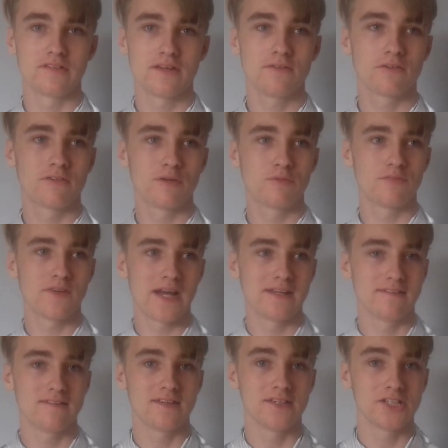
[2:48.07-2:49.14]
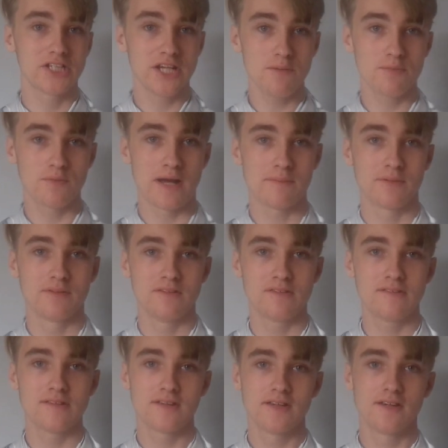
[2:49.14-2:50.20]
They were equipped with anti-ship
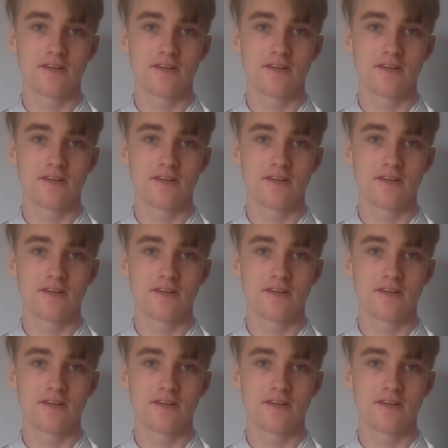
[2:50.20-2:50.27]
weapons,